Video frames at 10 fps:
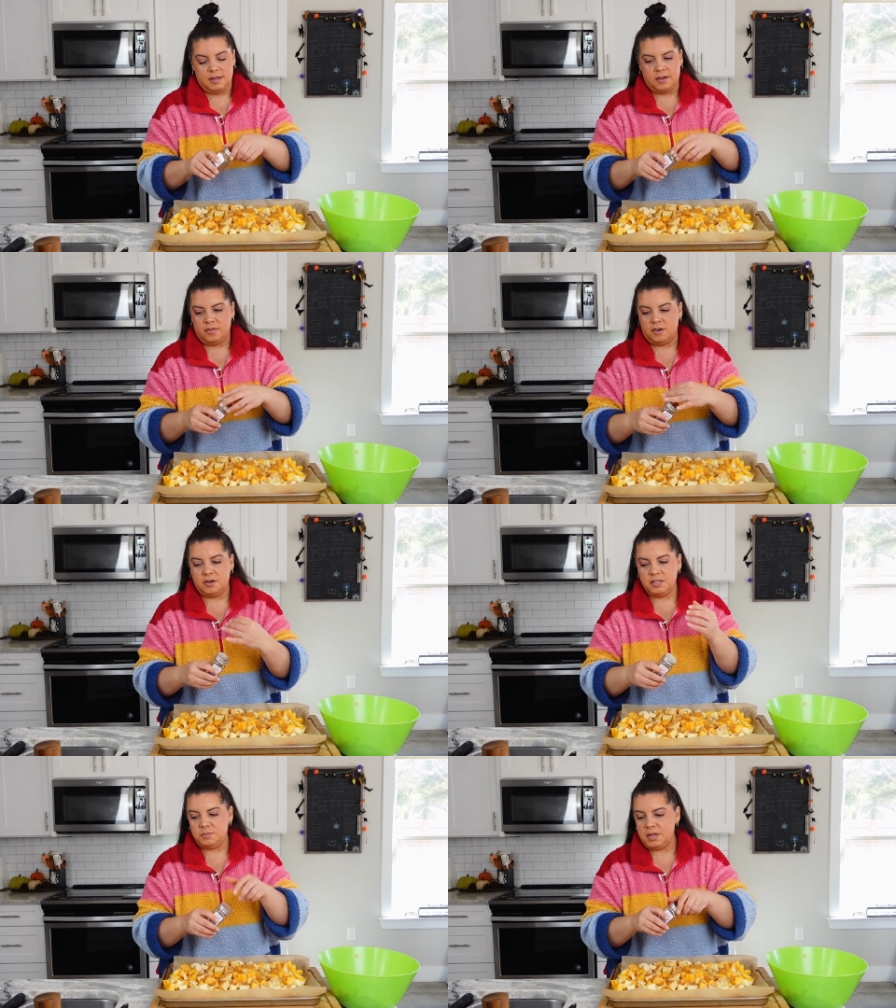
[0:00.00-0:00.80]
If they're
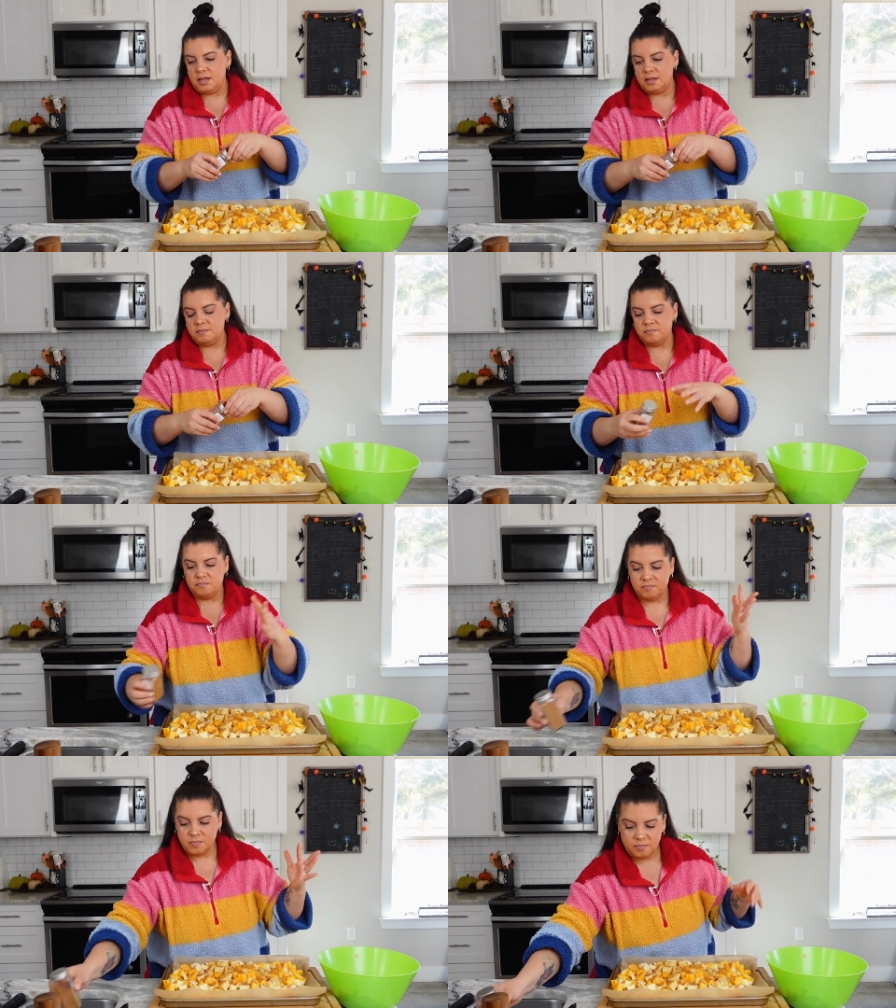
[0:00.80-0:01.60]
crispy,
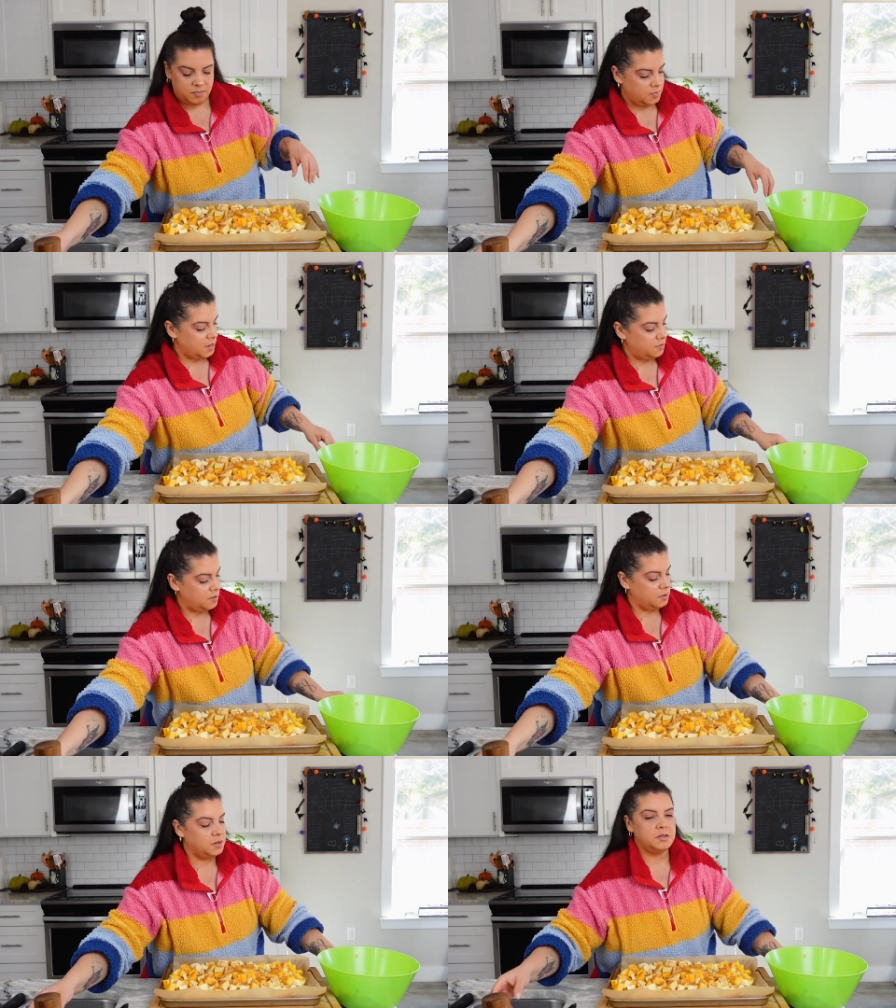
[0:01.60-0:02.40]
if
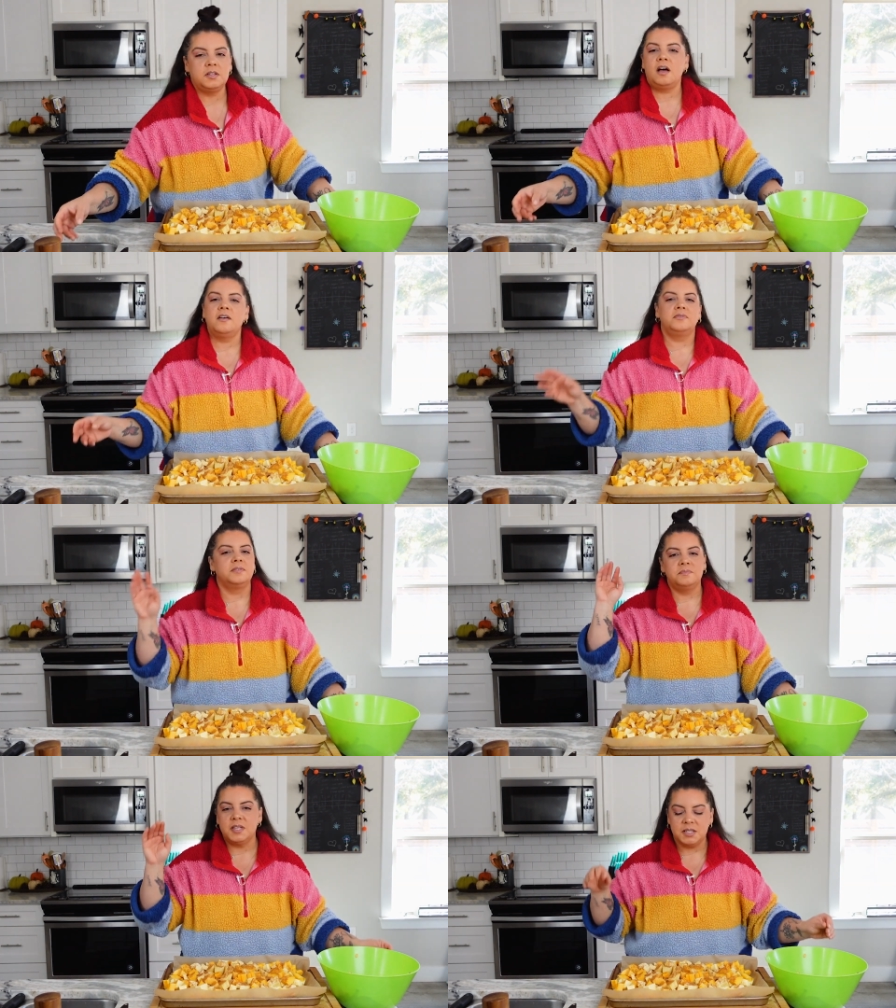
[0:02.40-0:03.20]
they're a little
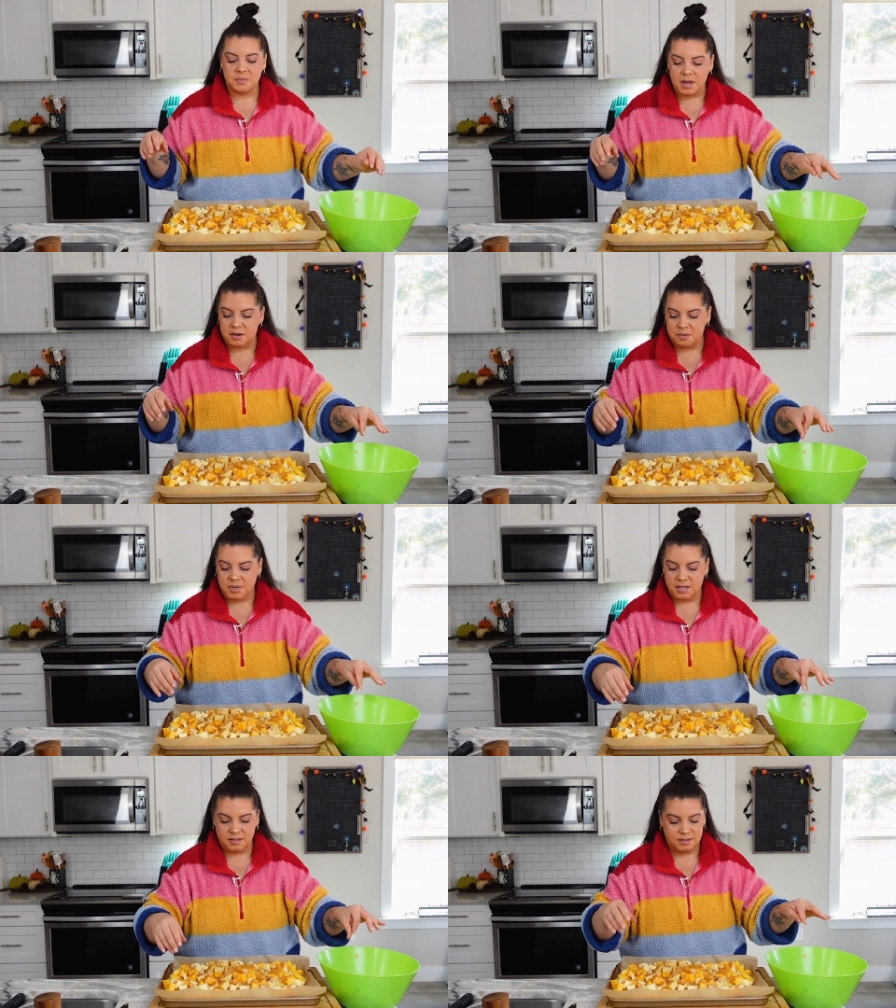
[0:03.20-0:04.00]
soft, doesn't matter to
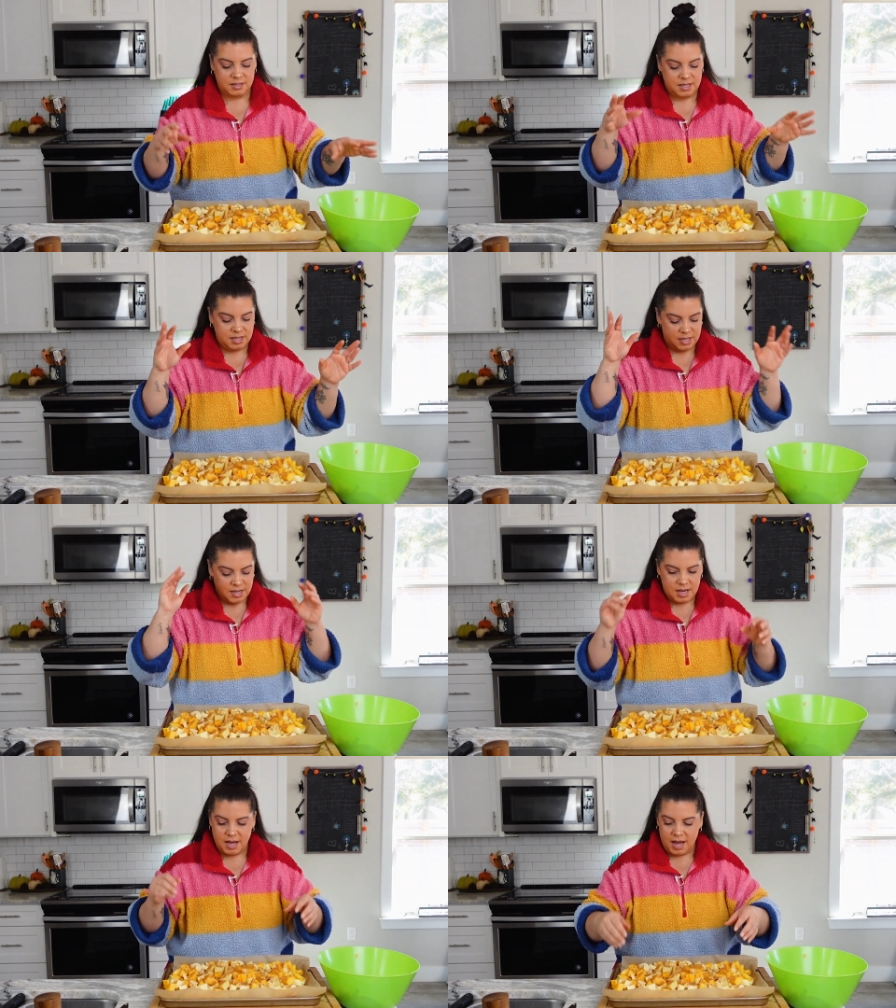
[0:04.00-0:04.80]
me.
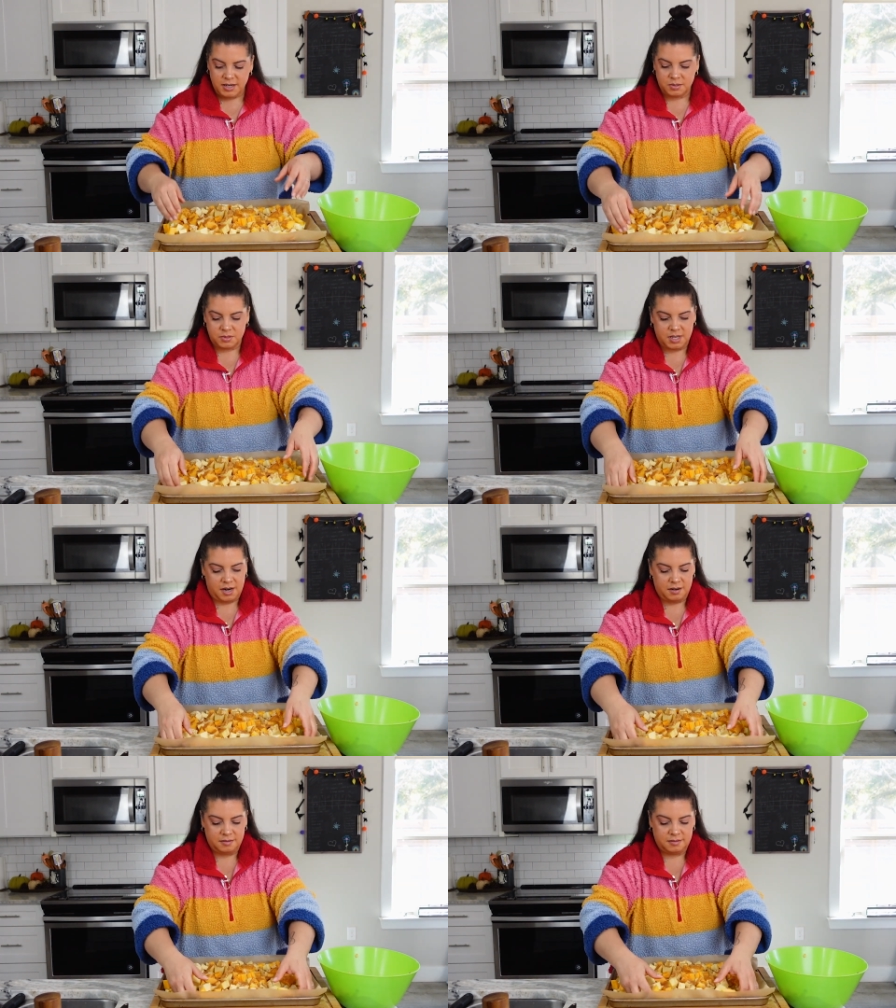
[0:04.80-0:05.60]
I don't
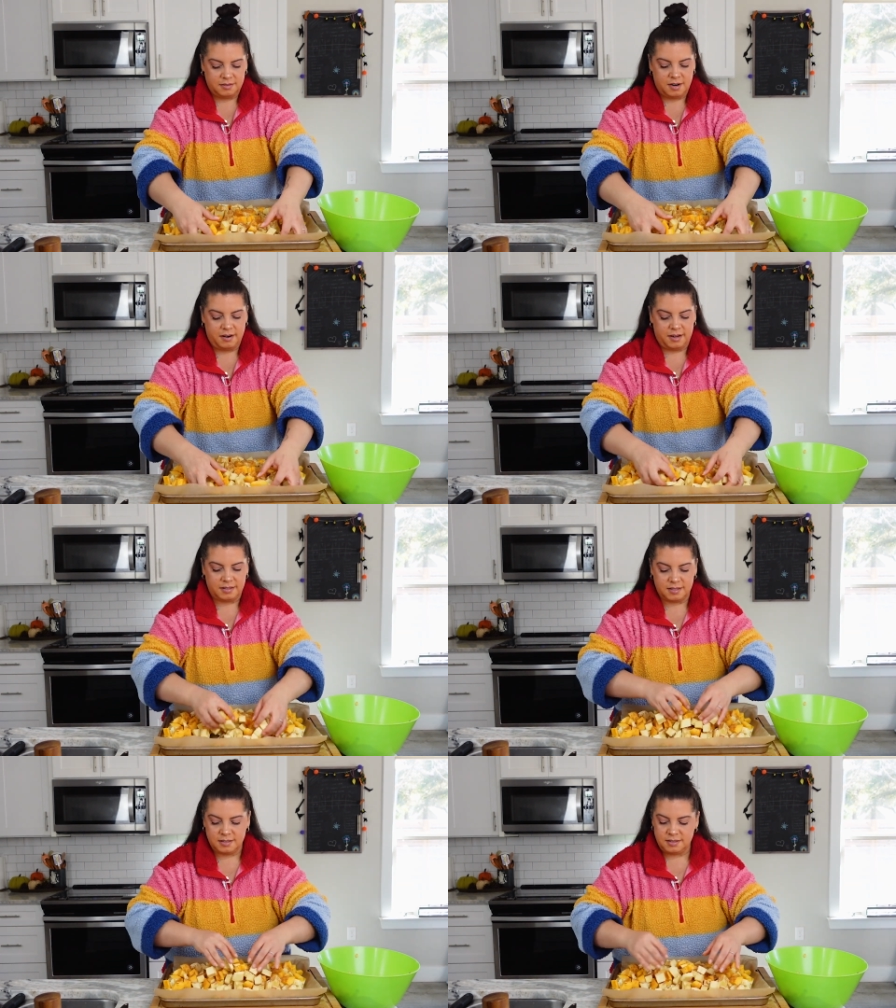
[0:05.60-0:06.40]
care. All
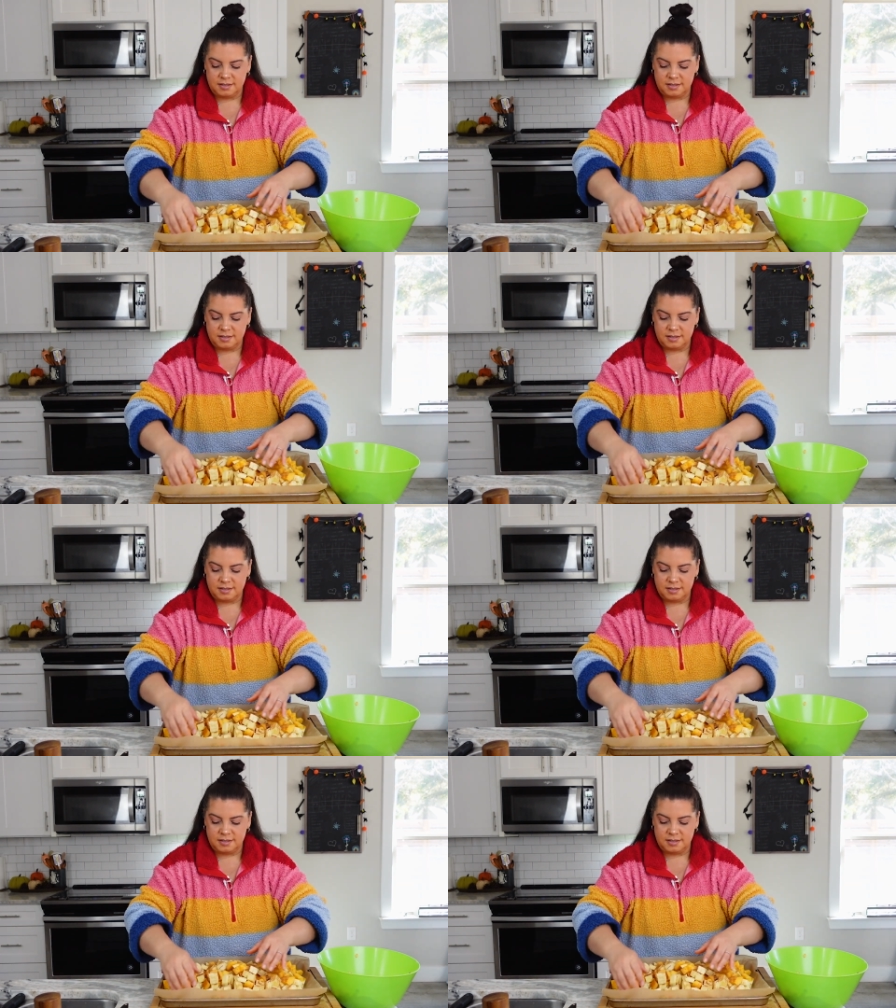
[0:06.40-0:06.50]
right.